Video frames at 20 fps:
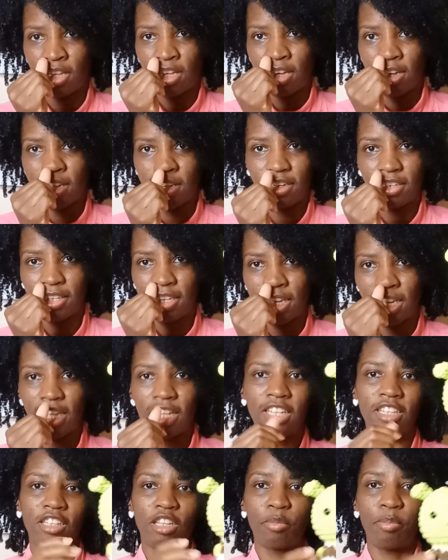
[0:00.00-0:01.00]
And
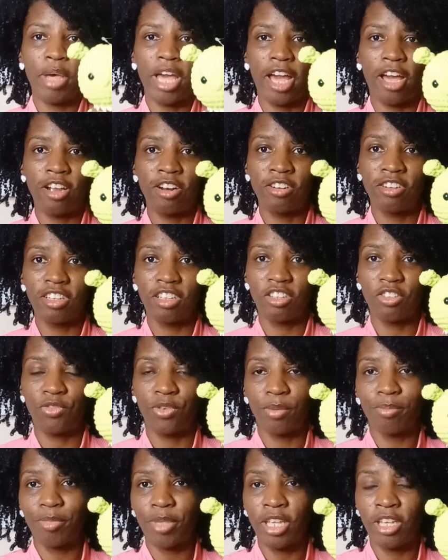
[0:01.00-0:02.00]
again, the pattern is
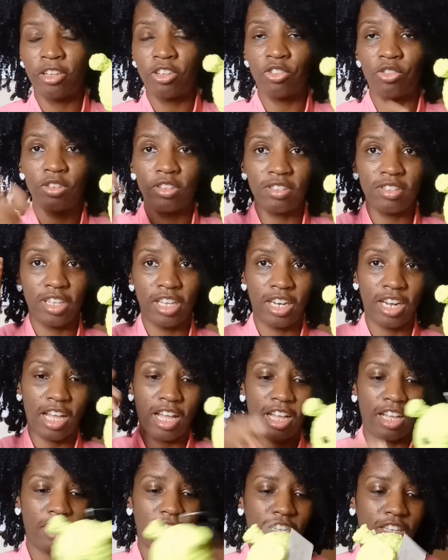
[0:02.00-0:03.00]
from Pinterest, and
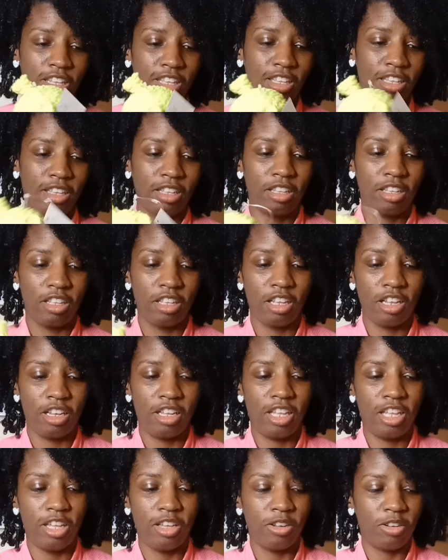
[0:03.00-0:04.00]
I'll leave it
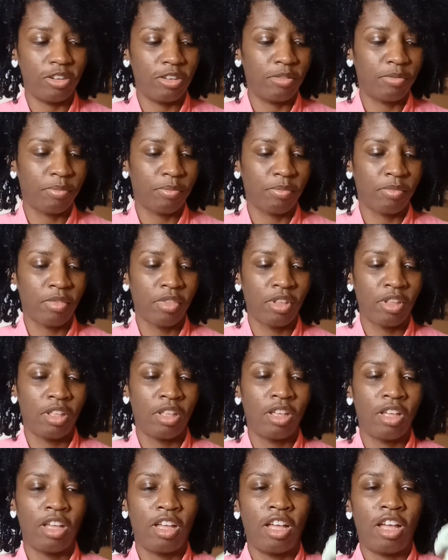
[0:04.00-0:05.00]
here.
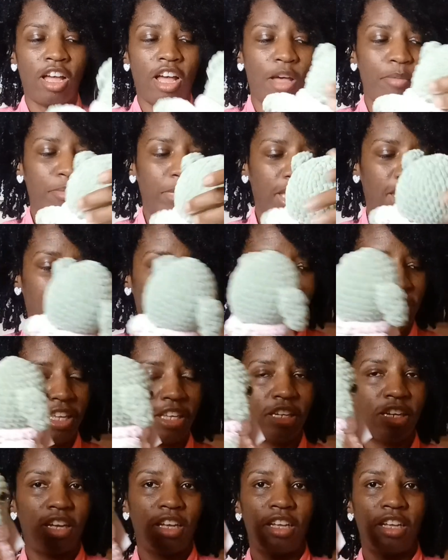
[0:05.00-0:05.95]
I made